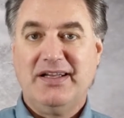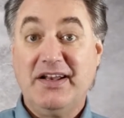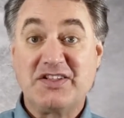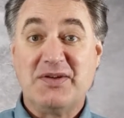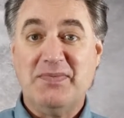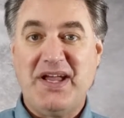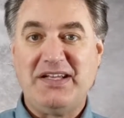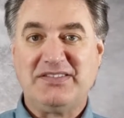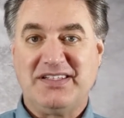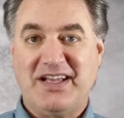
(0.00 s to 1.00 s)
And it's
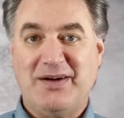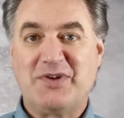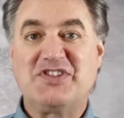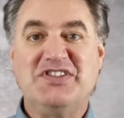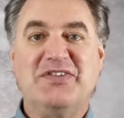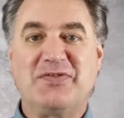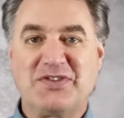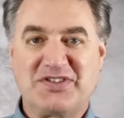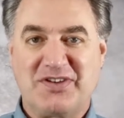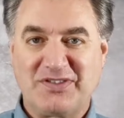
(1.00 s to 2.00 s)
amazing how much
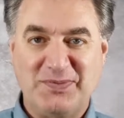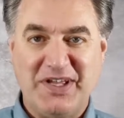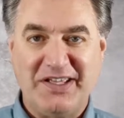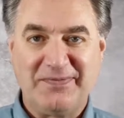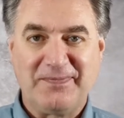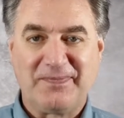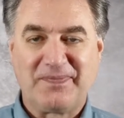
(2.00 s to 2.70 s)
difference there's been.